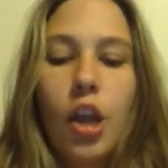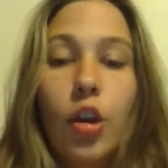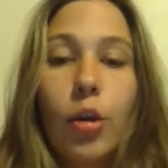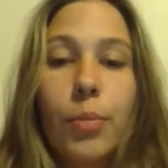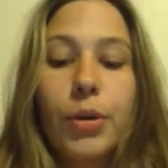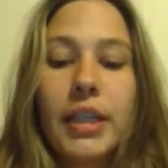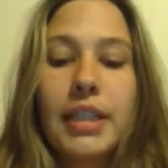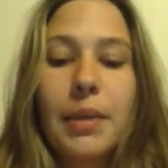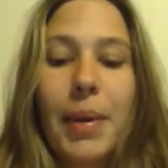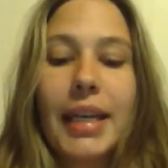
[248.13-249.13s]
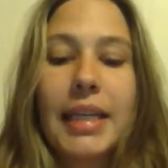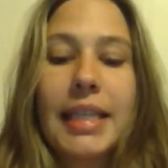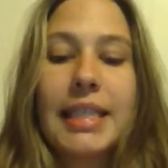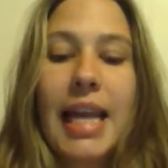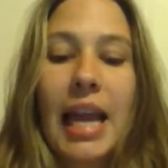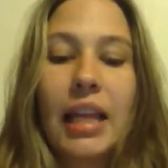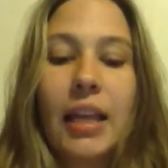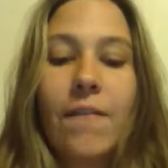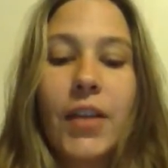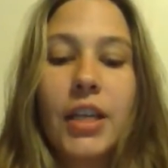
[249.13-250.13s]
You can participate in
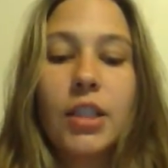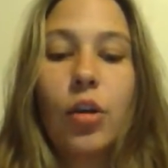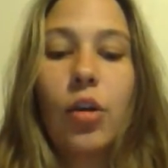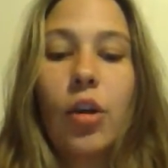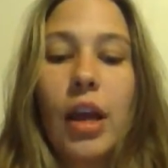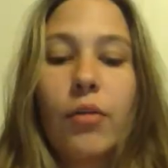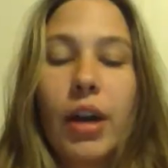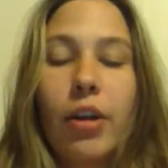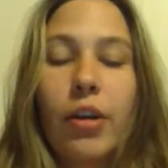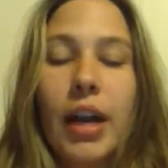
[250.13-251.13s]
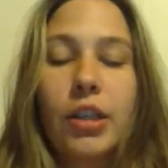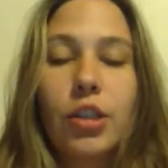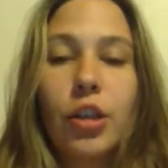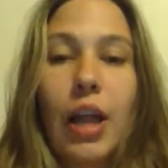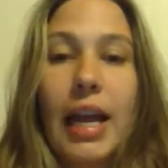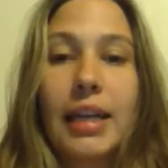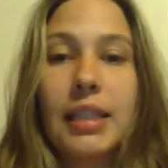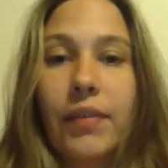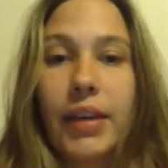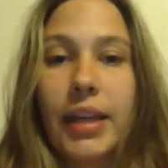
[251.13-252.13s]
daily physical and recreational
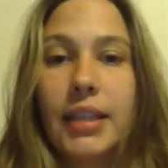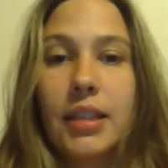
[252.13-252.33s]
activities.